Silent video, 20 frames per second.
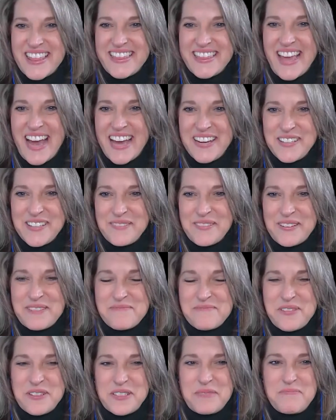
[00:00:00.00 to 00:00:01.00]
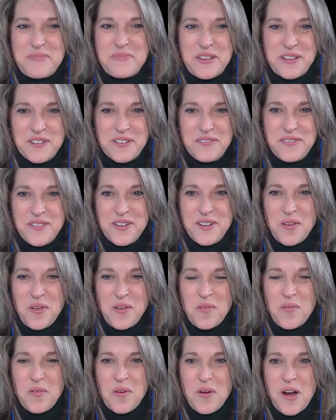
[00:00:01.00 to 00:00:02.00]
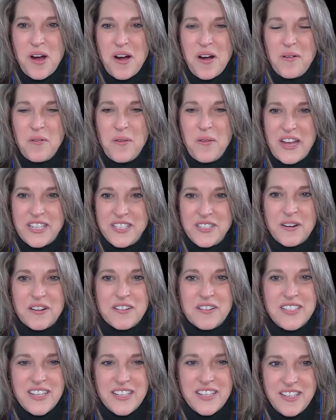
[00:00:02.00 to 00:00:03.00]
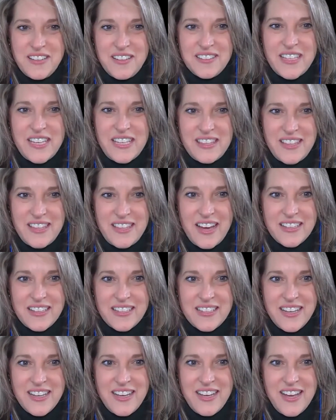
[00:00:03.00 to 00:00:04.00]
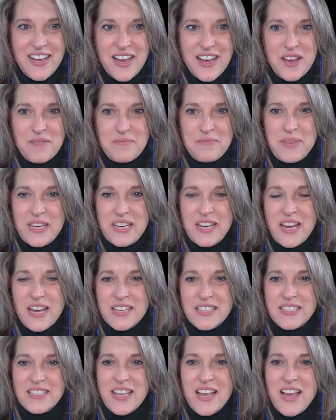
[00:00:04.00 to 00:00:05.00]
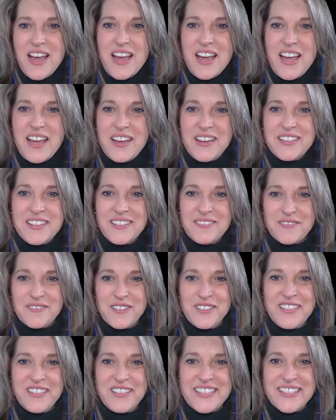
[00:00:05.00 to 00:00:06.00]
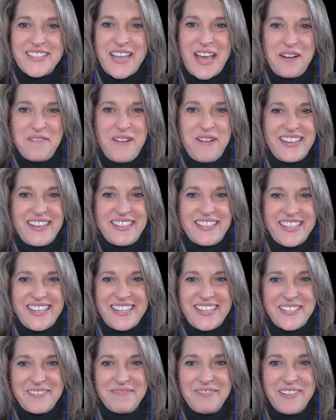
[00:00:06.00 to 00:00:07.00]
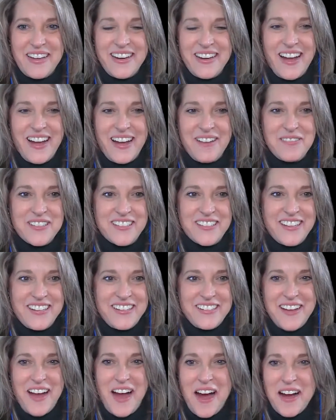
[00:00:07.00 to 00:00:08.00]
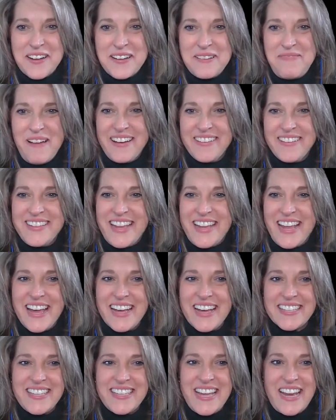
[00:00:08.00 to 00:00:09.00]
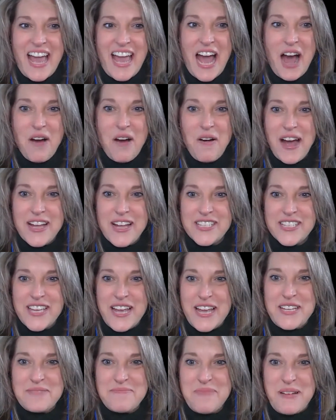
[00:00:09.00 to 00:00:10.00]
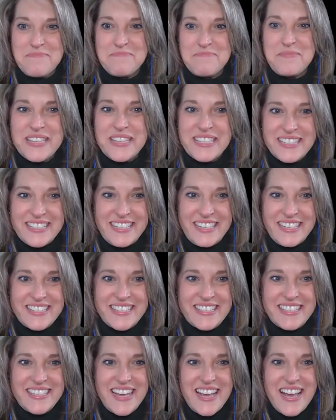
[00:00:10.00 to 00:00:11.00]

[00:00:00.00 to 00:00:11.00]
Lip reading: That is one of the most beautiful way to articulate that, because it really segues into what I was going to talk about next and how I changed my business.